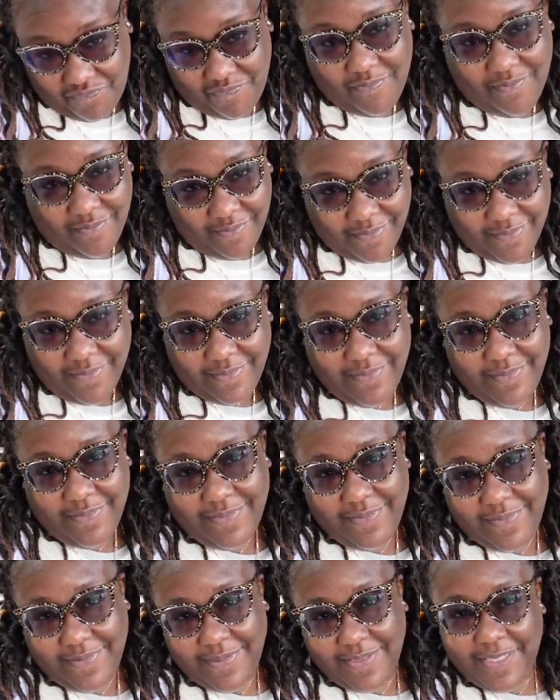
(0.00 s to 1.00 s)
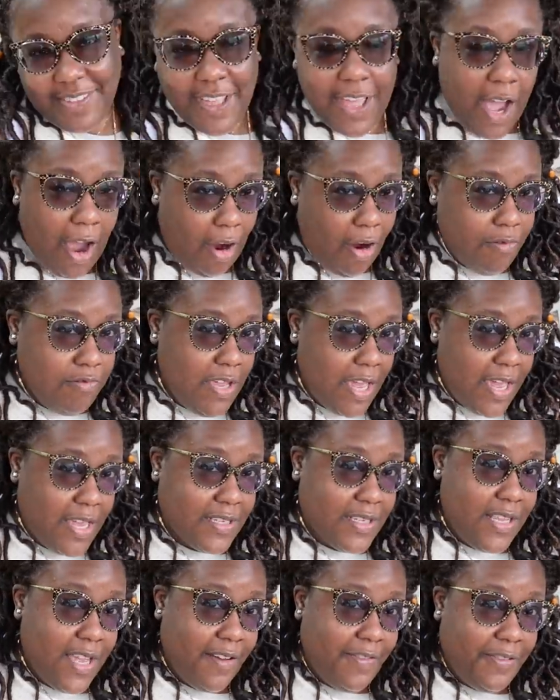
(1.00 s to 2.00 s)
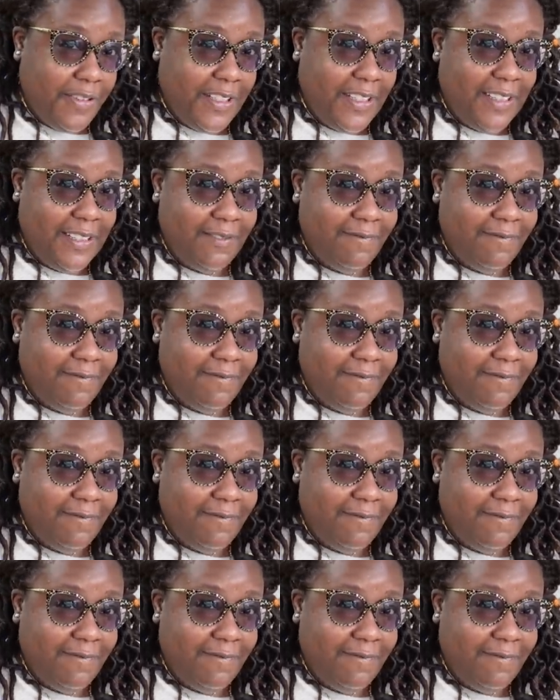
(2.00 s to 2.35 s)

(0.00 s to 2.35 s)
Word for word: so you would come back. Oh yes, definitely.